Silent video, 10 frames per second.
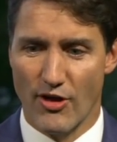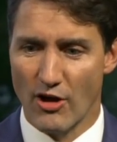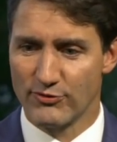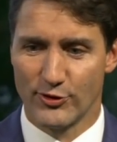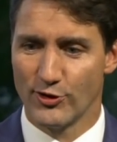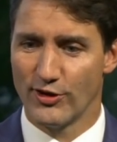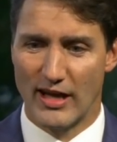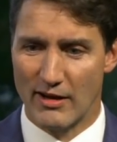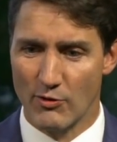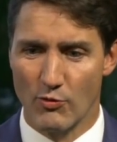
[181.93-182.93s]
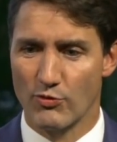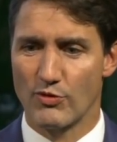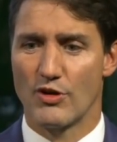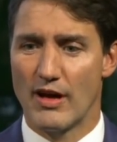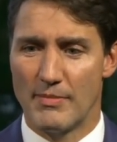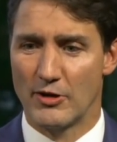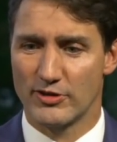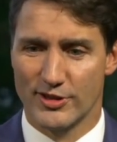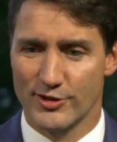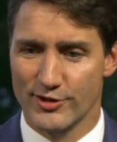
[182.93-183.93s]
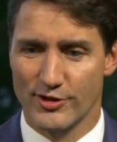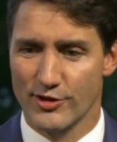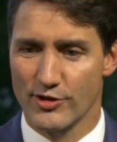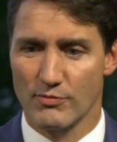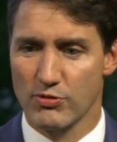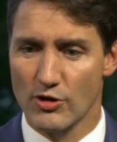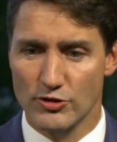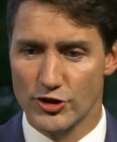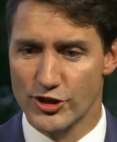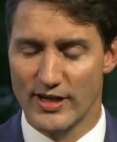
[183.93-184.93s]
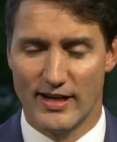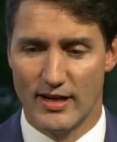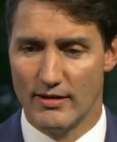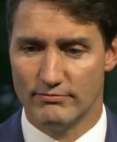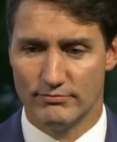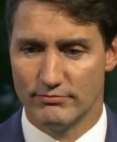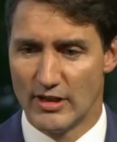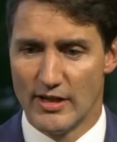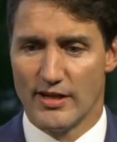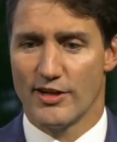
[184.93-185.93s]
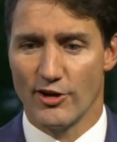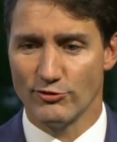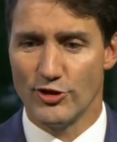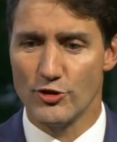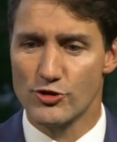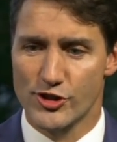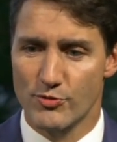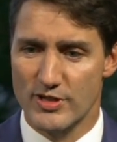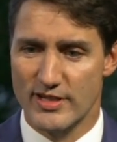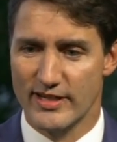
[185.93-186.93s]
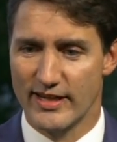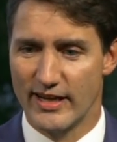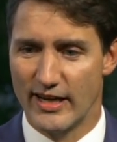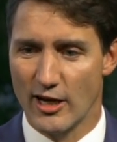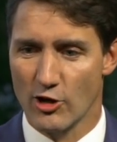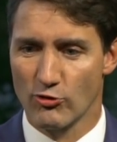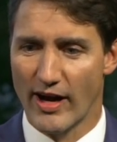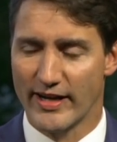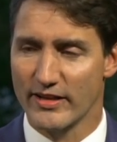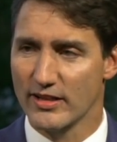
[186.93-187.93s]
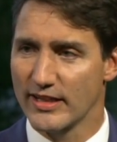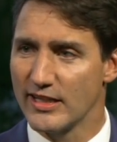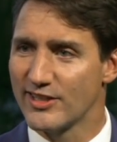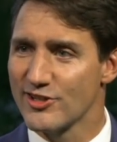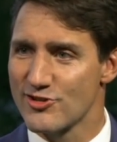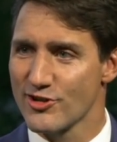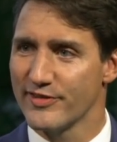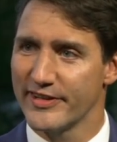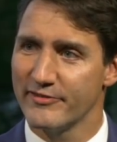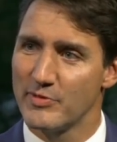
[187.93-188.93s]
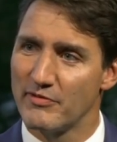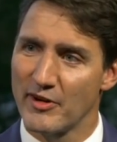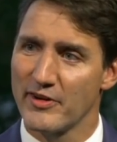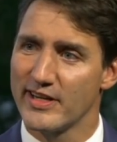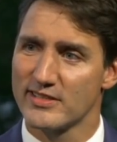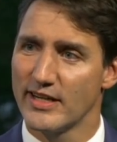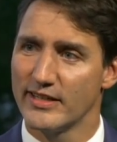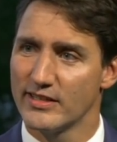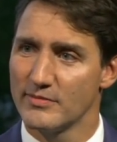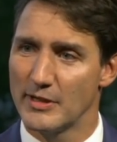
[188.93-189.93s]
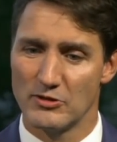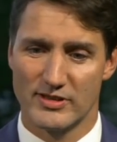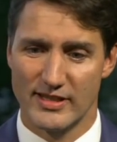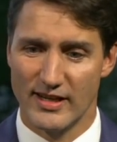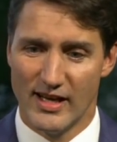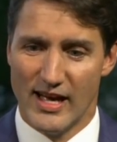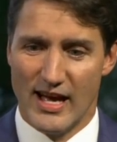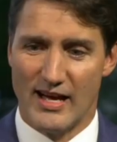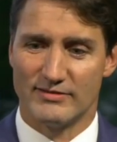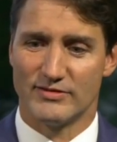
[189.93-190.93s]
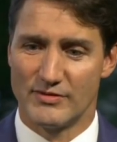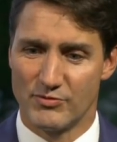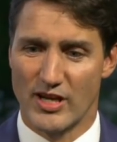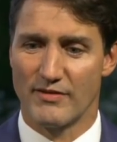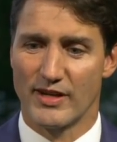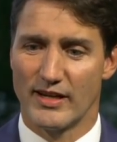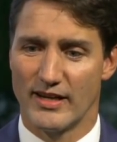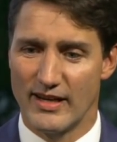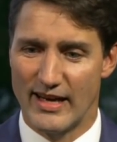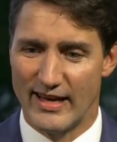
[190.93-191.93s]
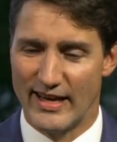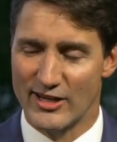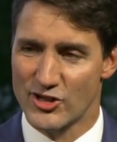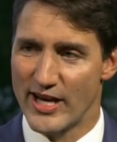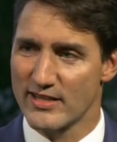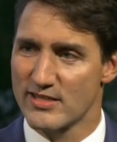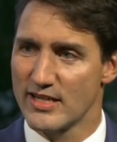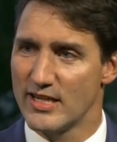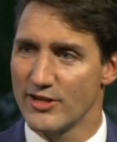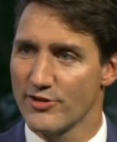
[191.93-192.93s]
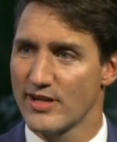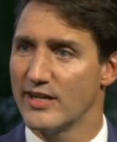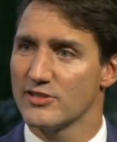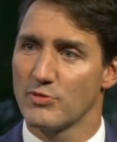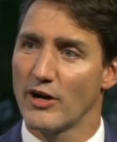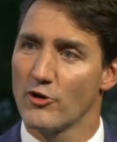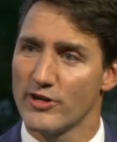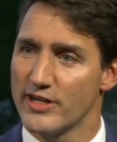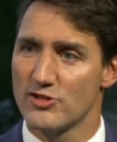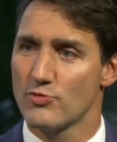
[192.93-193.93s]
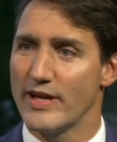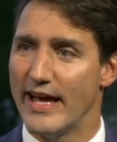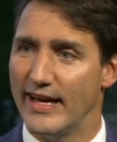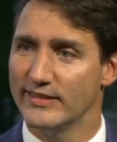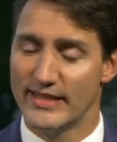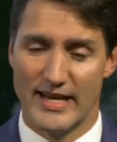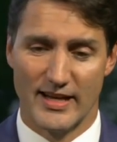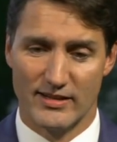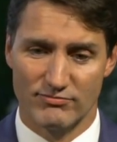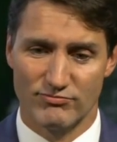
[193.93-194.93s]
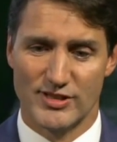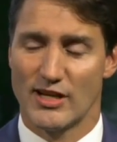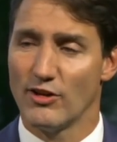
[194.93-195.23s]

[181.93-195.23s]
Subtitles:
thoughtful about her approach. Knew she was in a riding that leaned conservative, but very excited about giving a chance to hear the kinds of priorities we had and